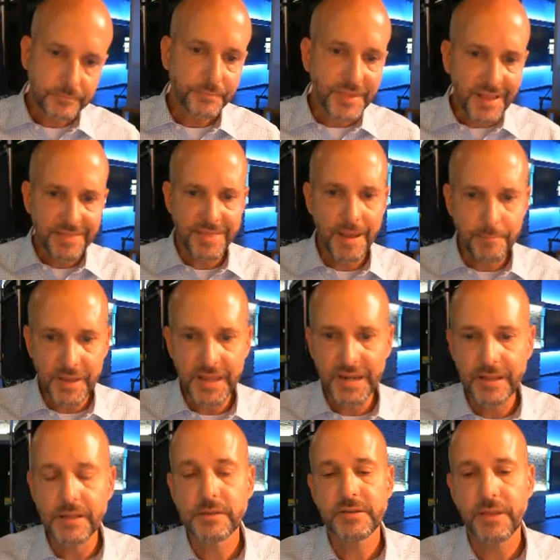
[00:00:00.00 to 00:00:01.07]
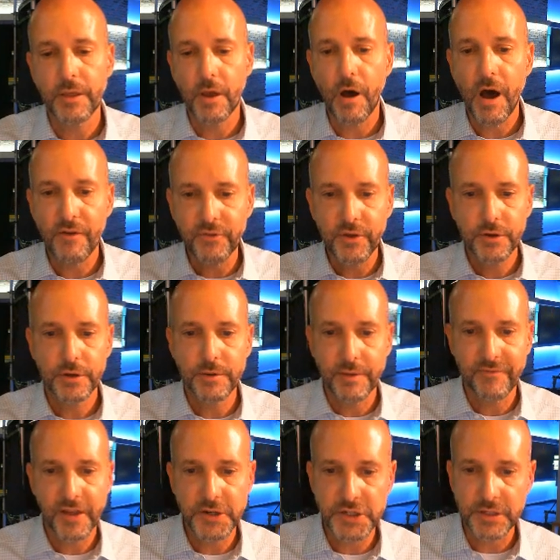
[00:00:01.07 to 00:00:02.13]
them getting into the Gulf could
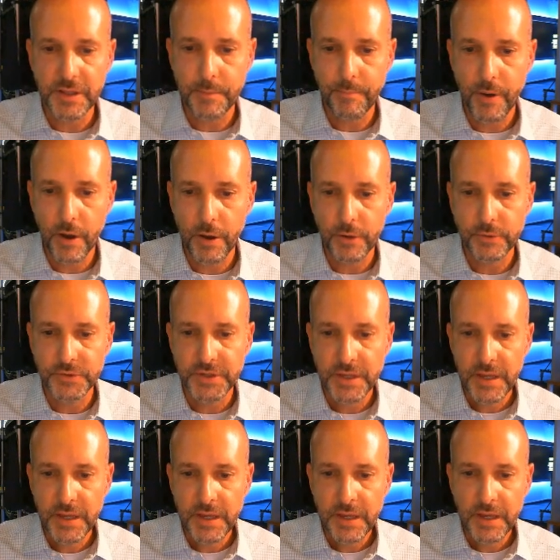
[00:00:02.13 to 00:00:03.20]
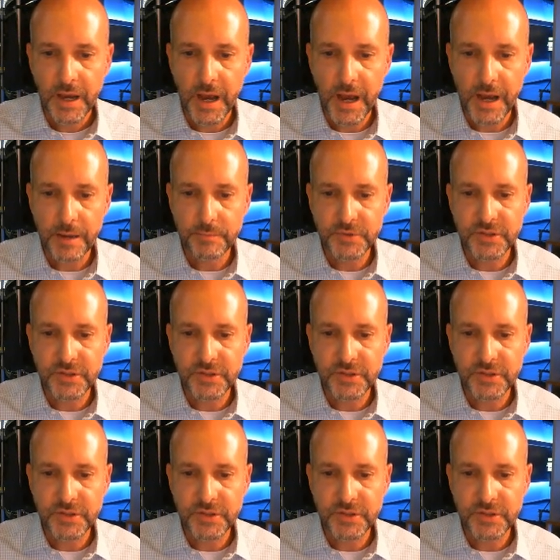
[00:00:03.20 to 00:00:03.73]
eventually pose um, some